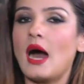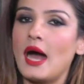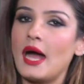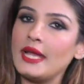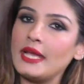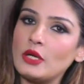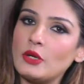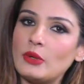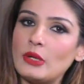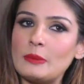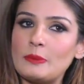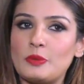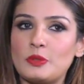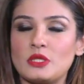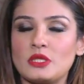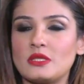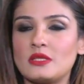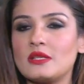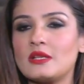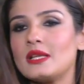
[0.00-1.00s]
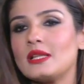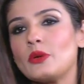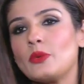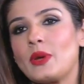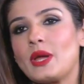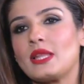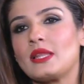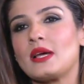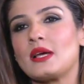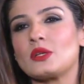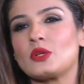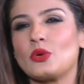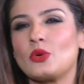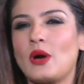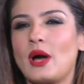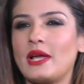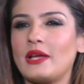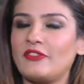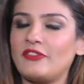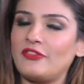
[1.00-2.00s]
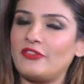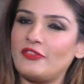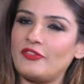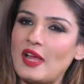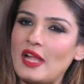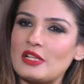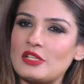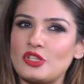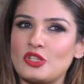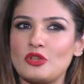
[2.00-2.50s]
I go and put it another way that, oh, I felt,